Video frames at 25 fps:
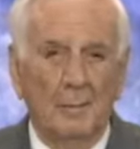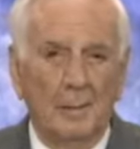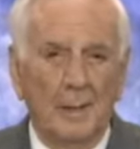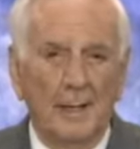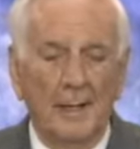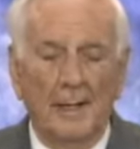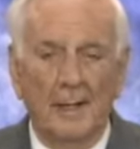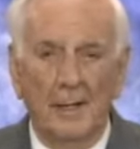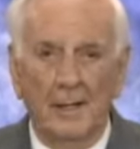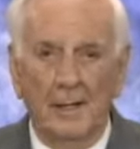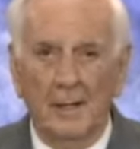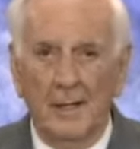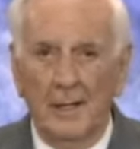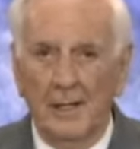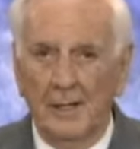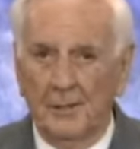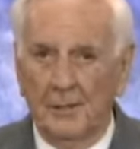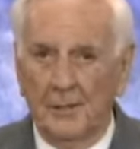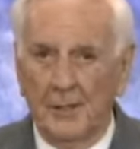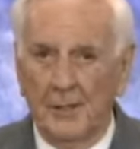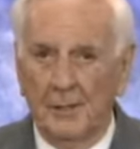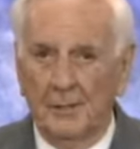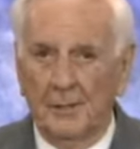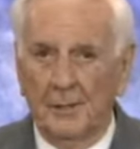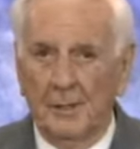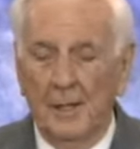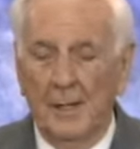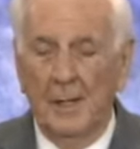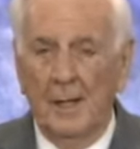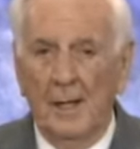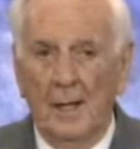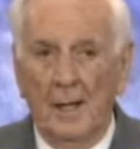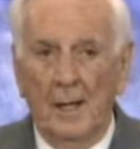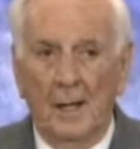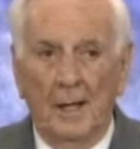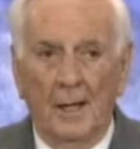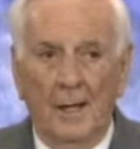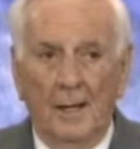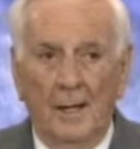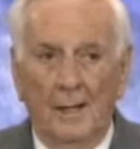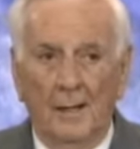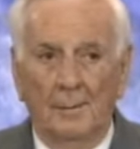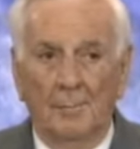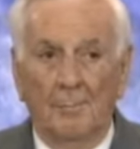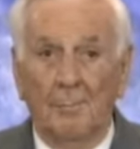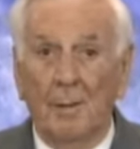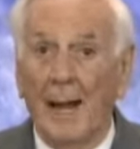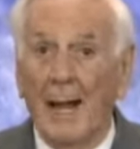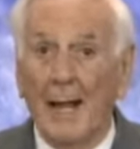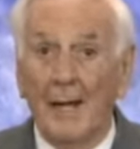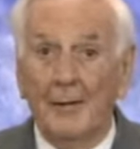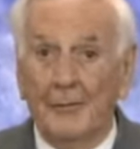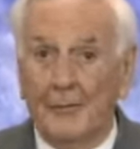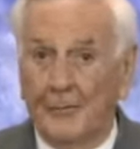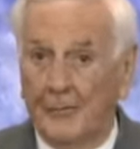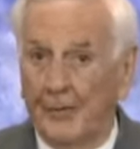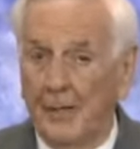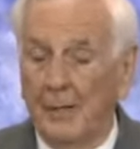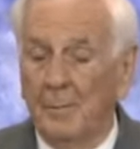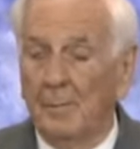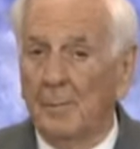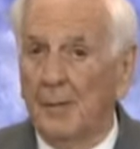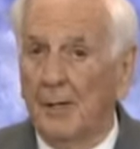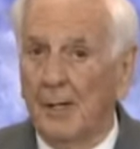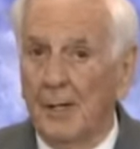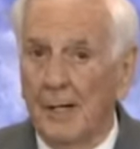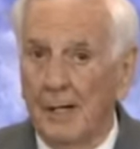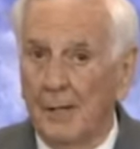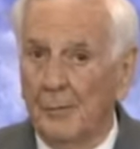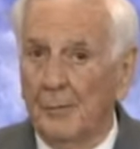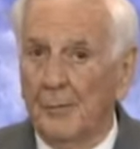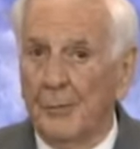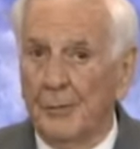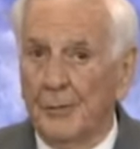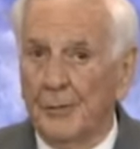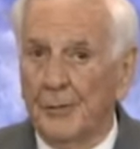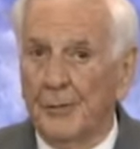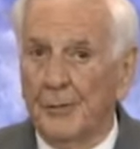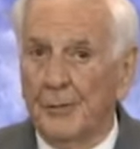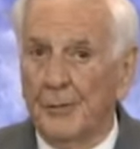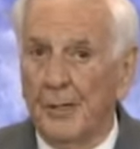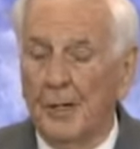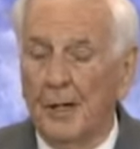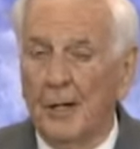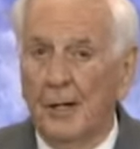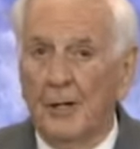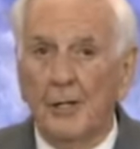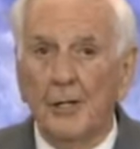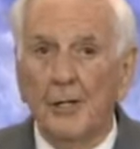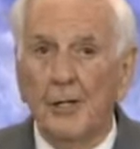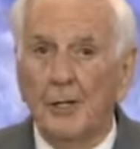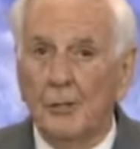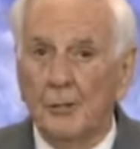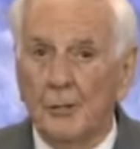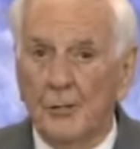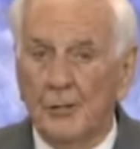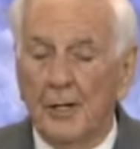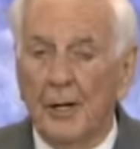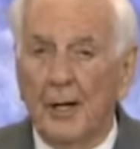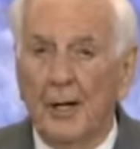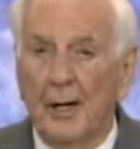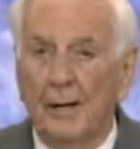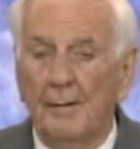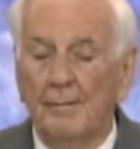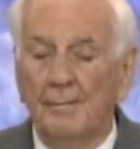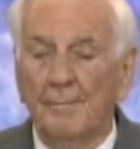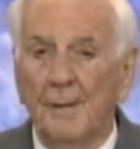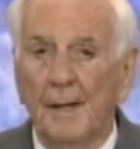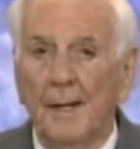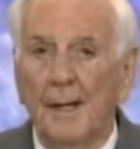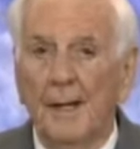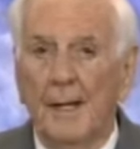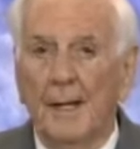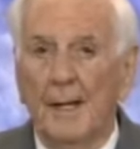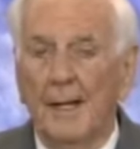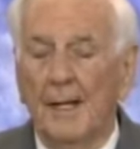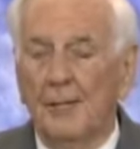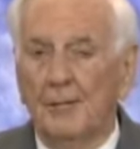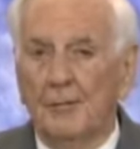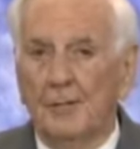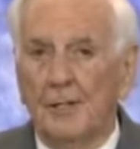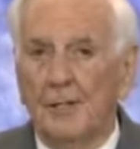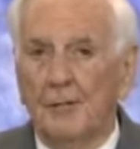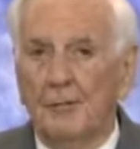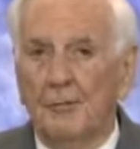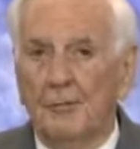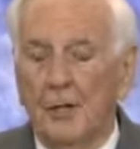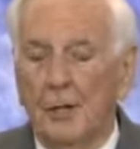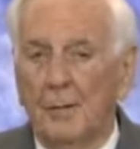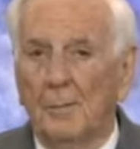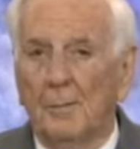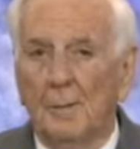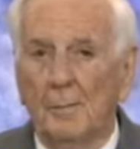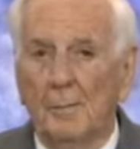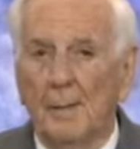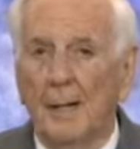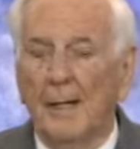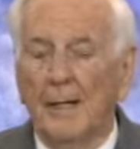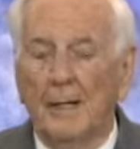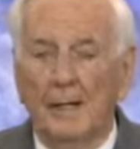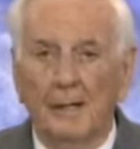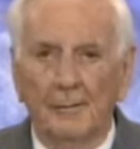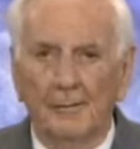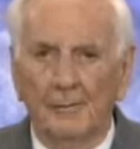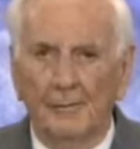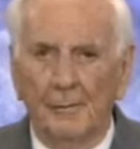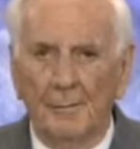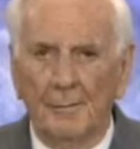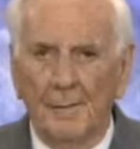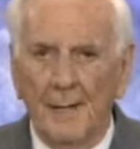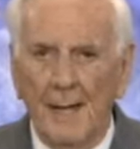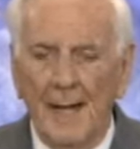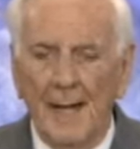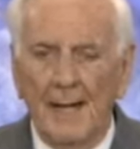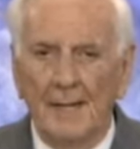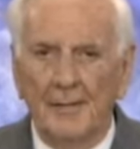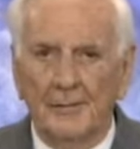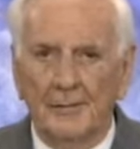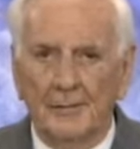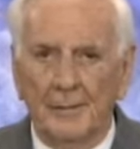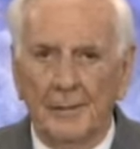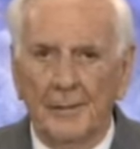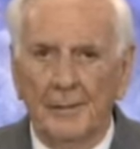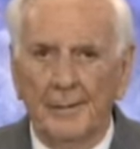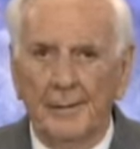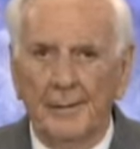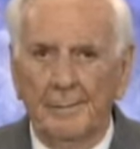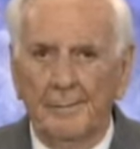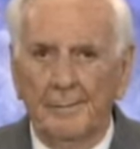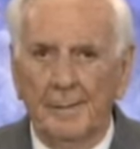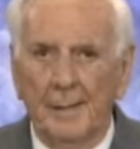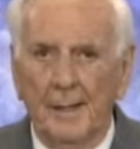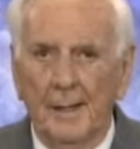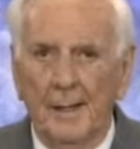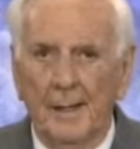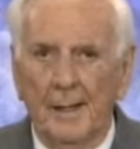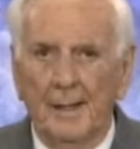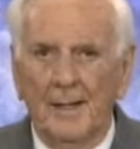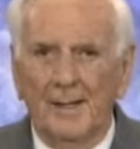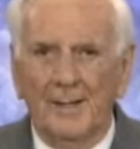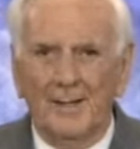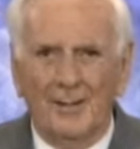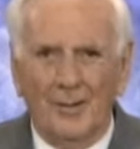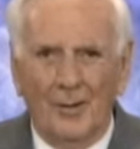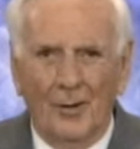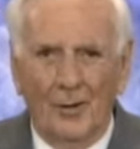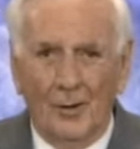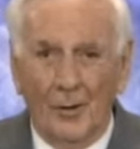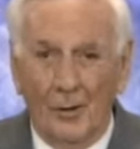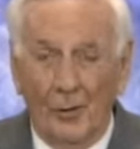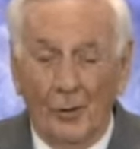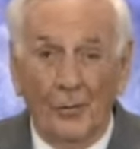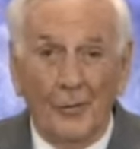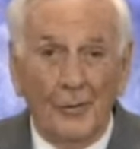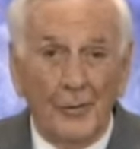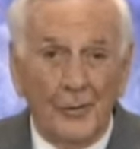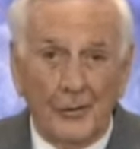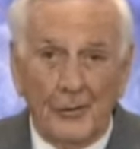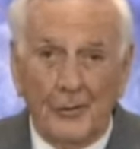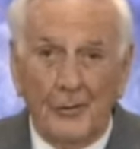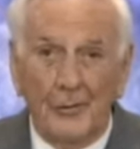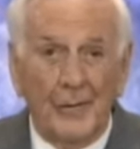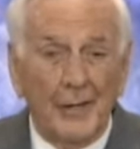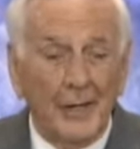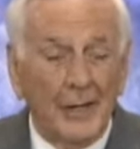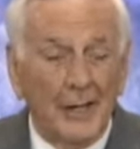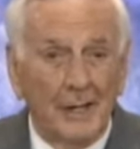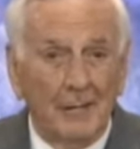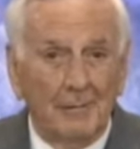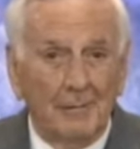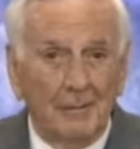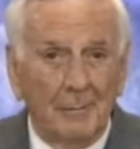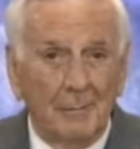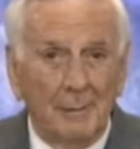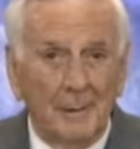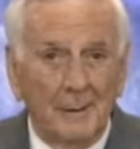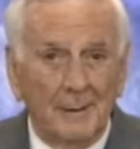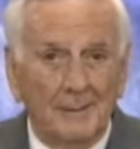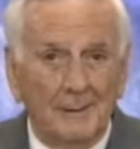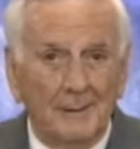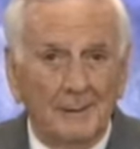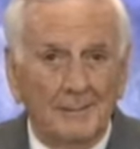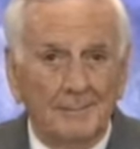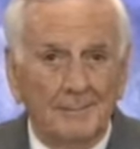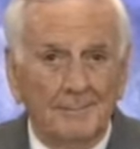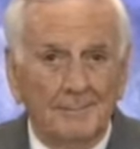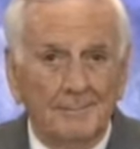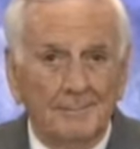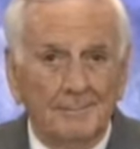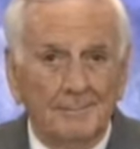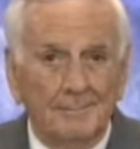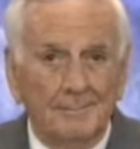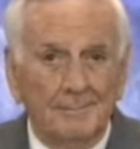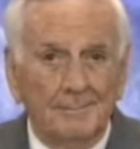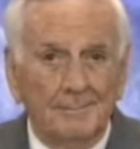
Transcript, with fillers: troublemaker is this uh, blasphemer he was accused of, is this troublemaker from Nazareth going to overthrow the government?